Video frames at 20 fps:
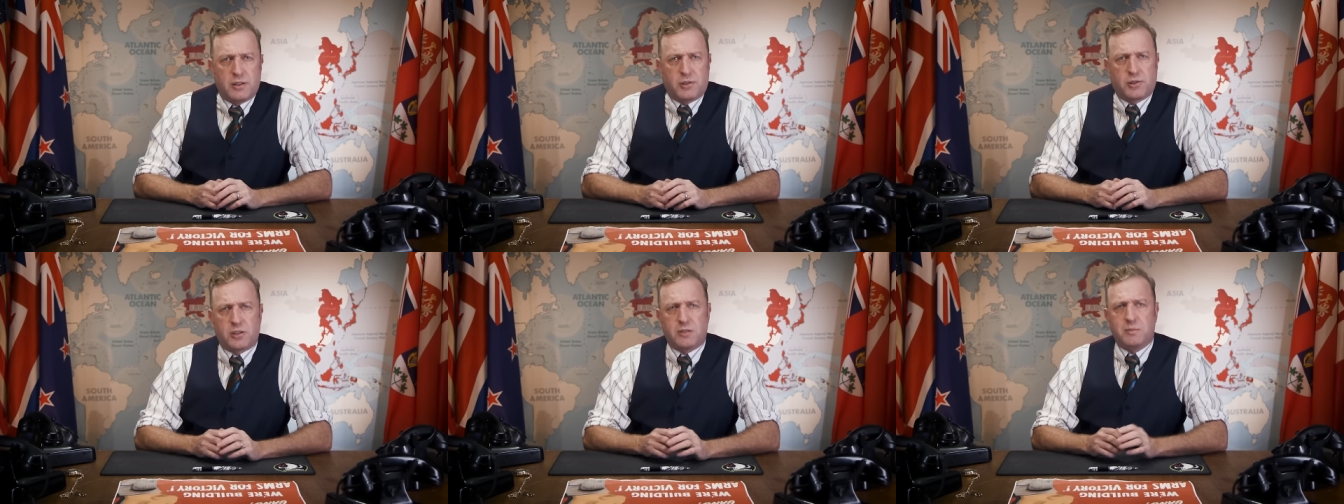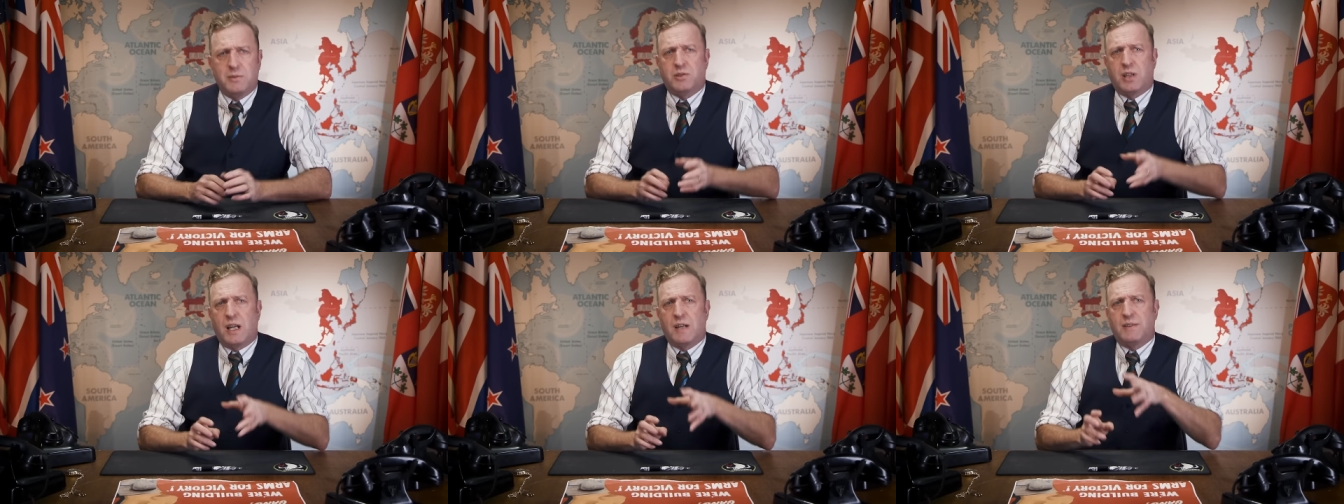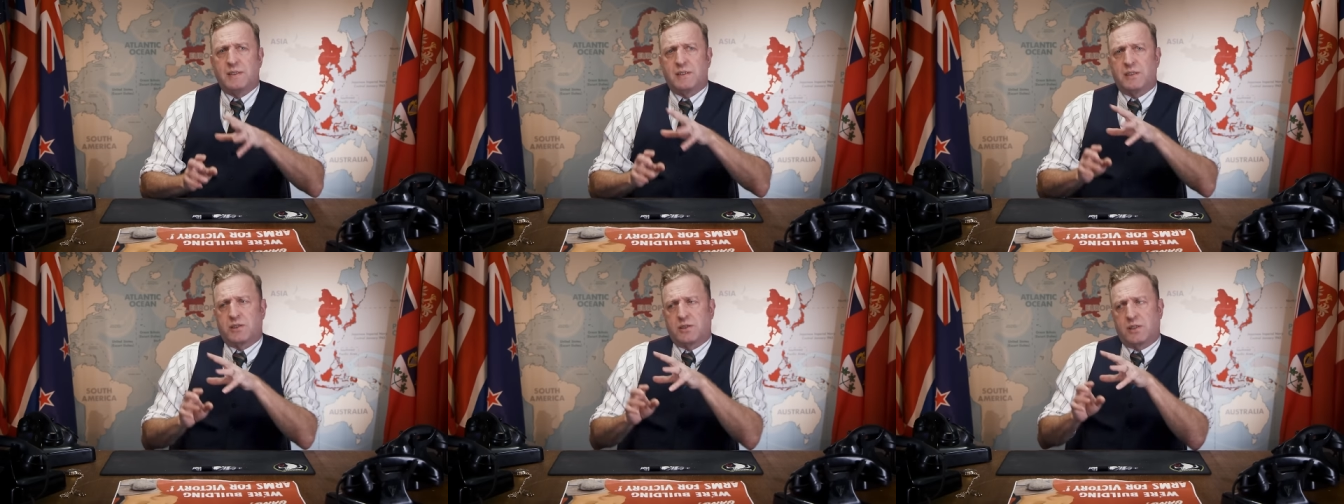The Germans
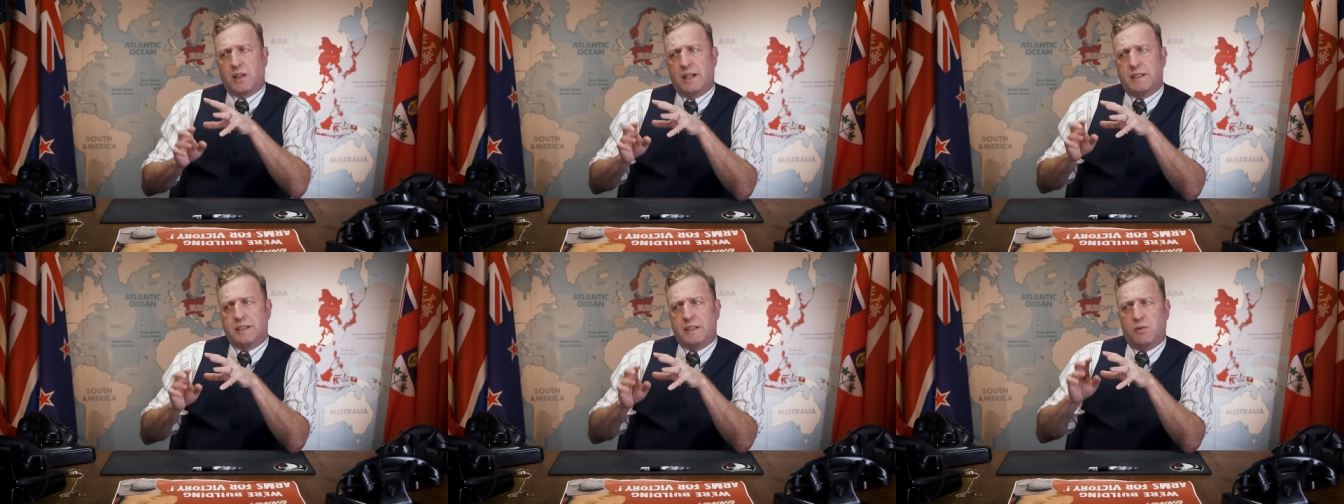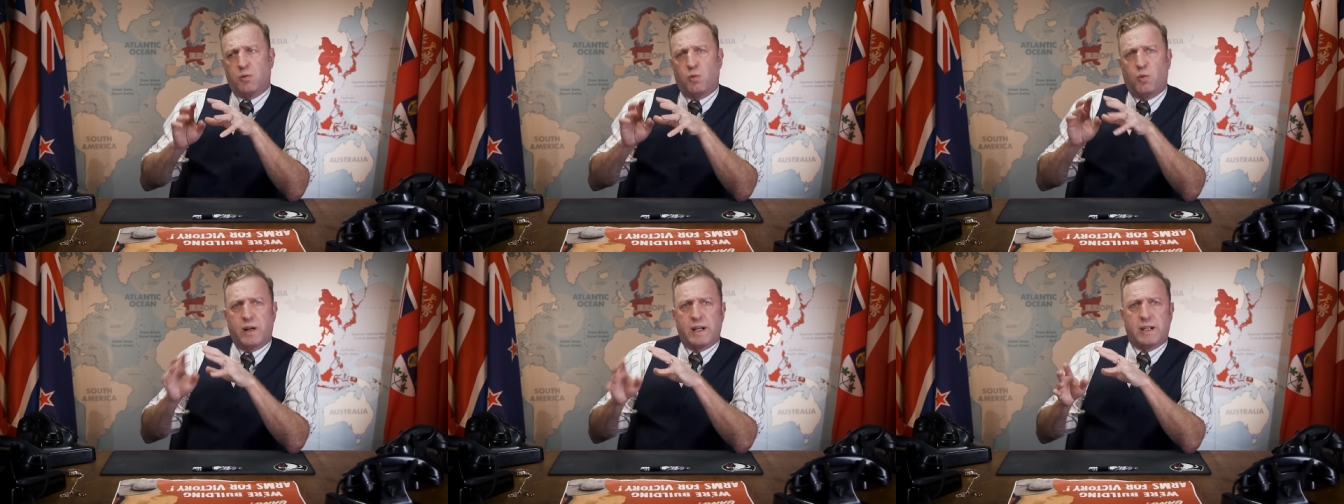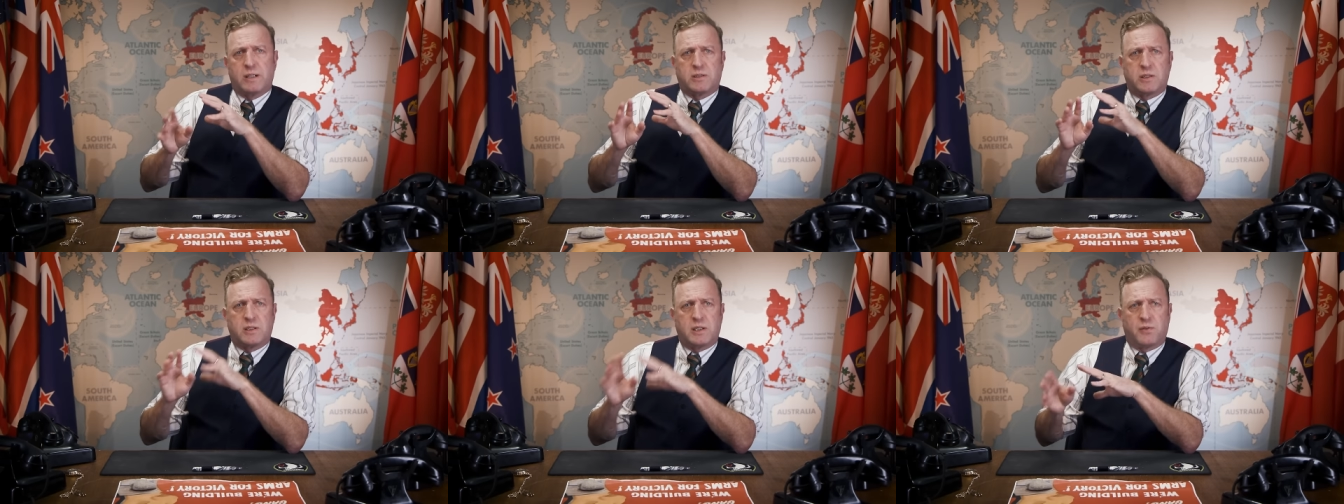haven't decided
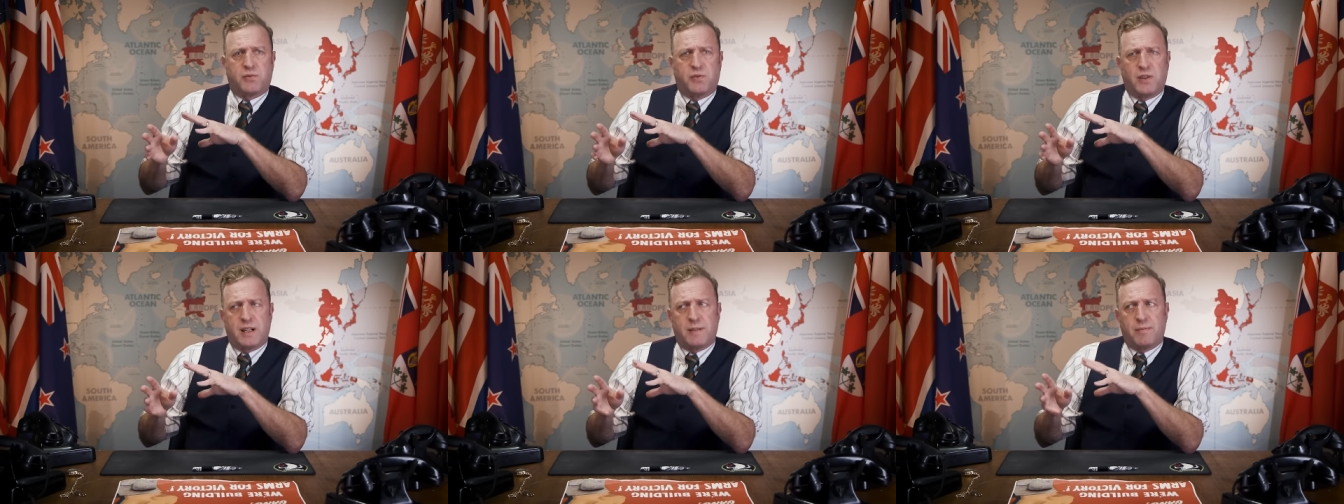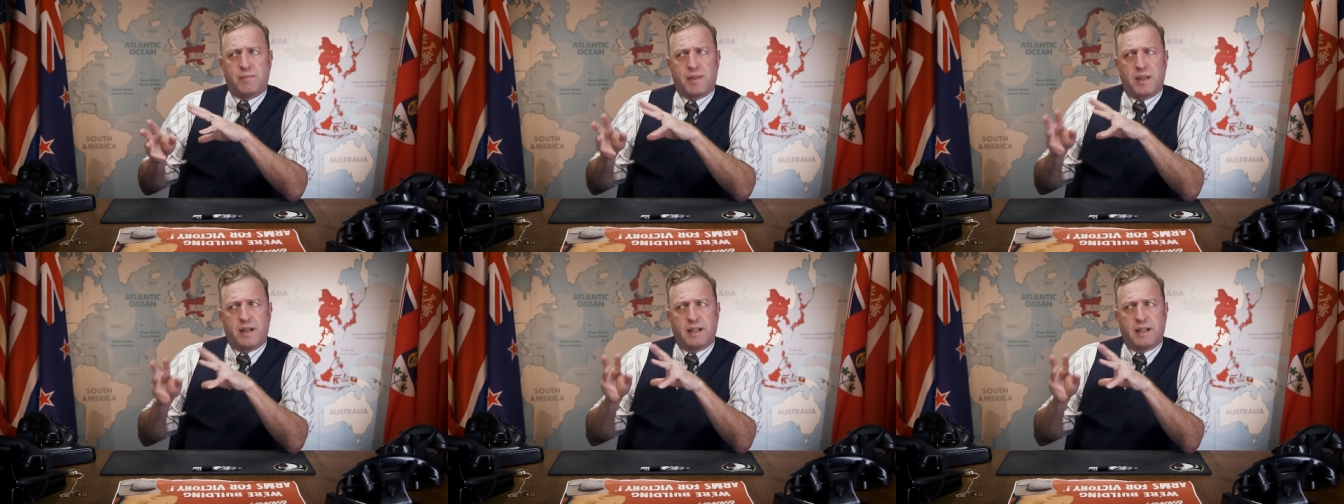where to defend